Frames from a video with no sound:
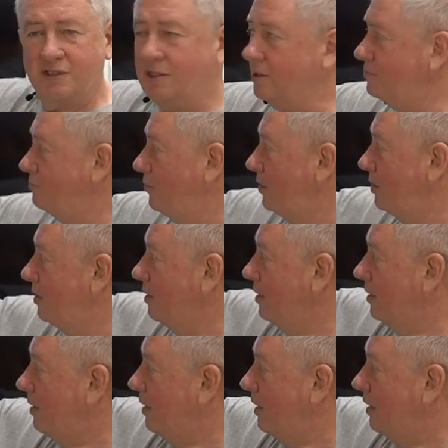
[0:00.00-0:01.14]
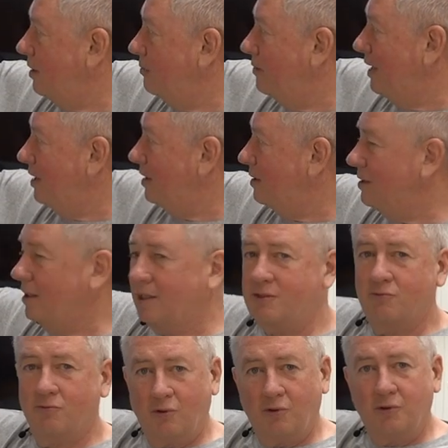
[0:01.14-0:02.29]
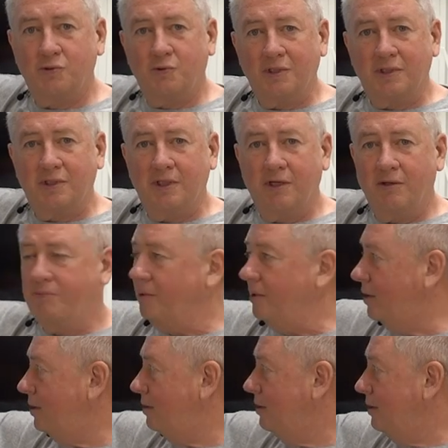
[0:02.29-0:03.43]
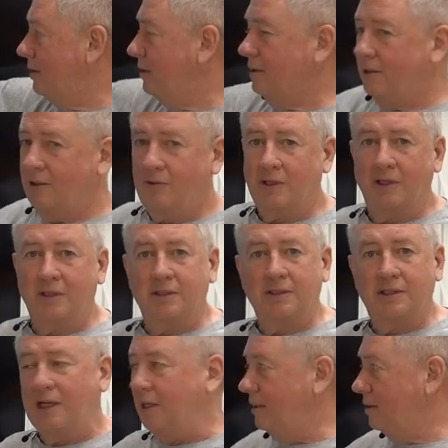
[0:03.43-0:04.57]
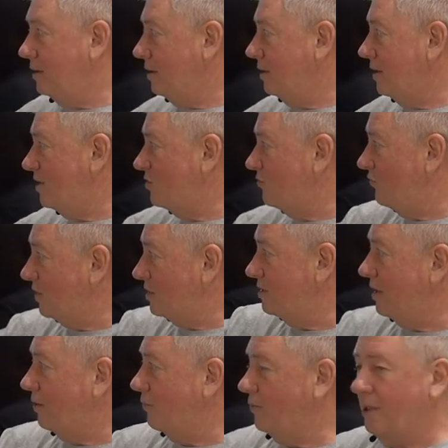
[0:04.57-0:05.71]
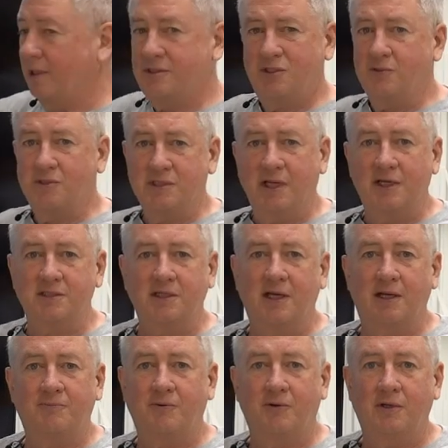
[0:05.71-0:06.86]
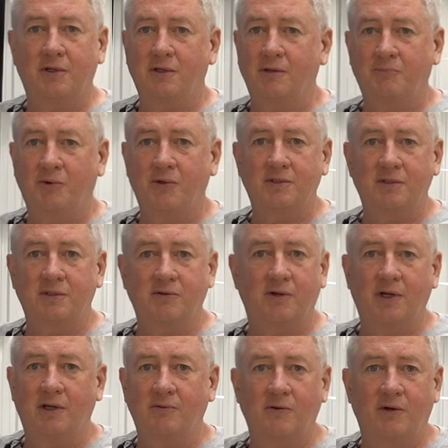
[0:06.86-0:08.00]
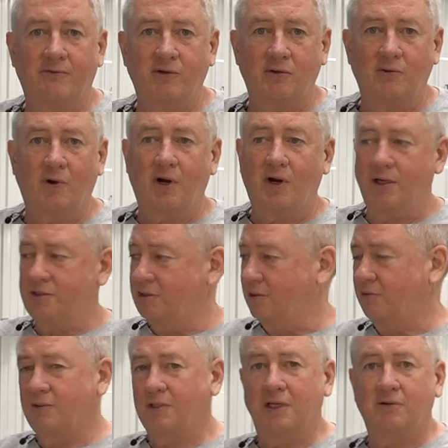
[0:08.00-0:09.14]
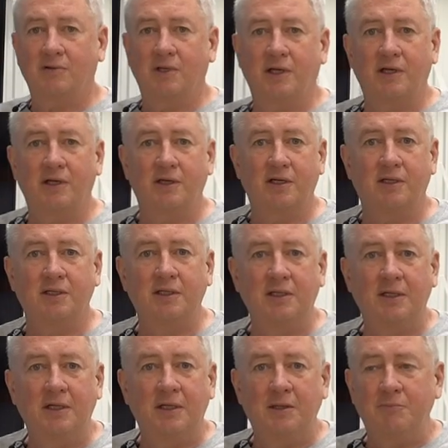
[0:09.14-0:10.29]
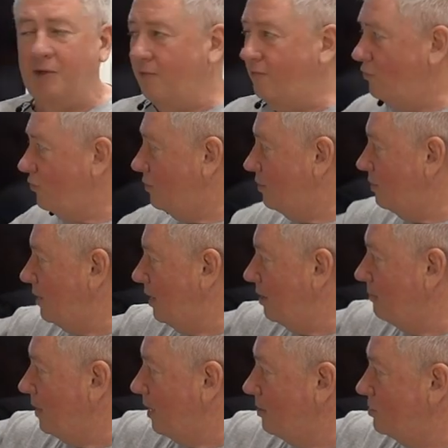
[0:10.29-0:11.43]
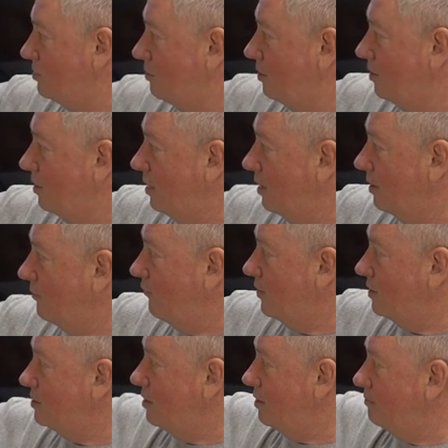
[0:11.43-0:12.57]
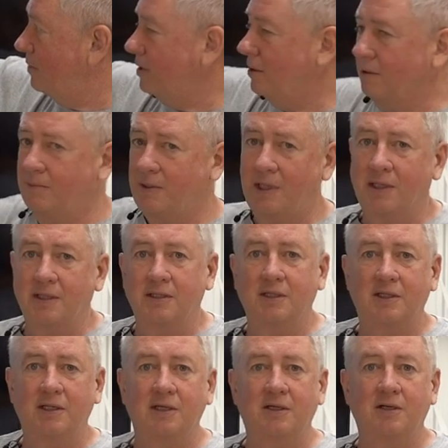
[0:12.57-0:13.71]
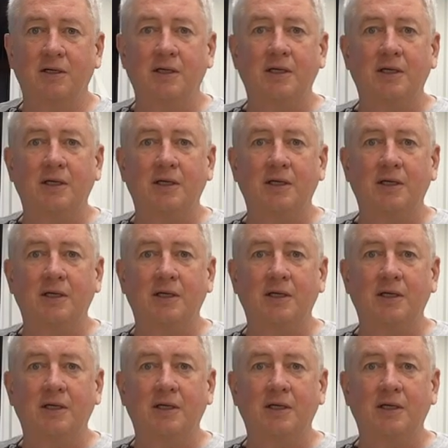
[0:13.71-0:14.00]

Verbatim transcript: index pointer, and the bank index rolls with the airplane, okay? And it's fixed that way, so it's not a sky pointer. It'll point to the ground wherever you are, so can't rely on it. But if you think about it, you could connect the fixed airplane to the bank indicator